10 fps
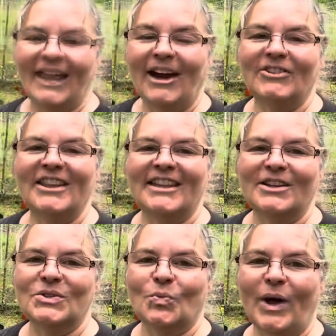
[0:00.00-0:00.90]

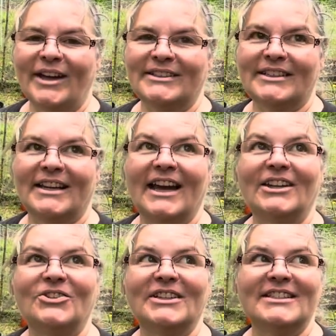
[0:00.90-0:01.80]
Everything's wet
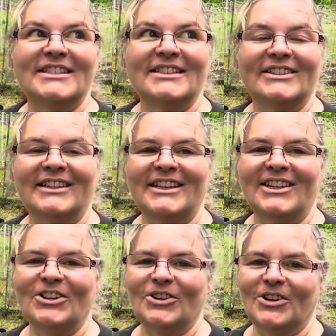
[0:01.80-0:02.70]
and you can still
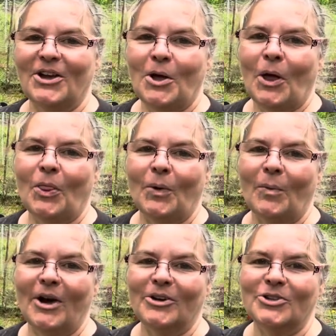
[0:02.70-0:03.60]
hear the
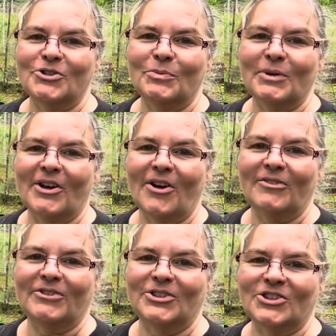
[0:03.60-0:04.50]
water dripping
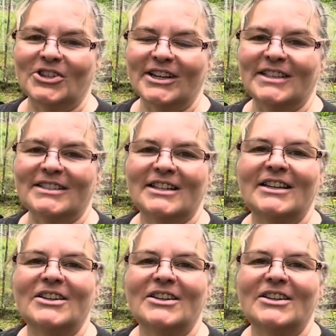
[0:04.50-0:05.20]
off the trees.